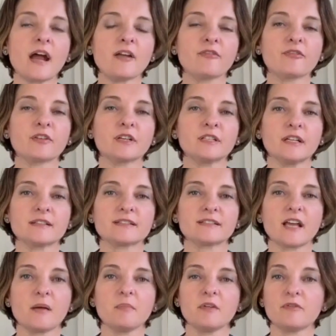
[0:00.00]
I've heard that
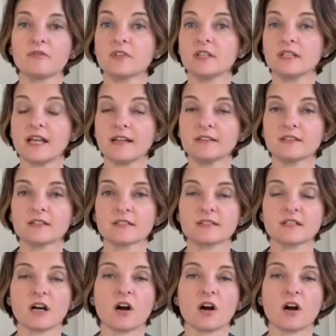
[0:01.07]
some of the lenders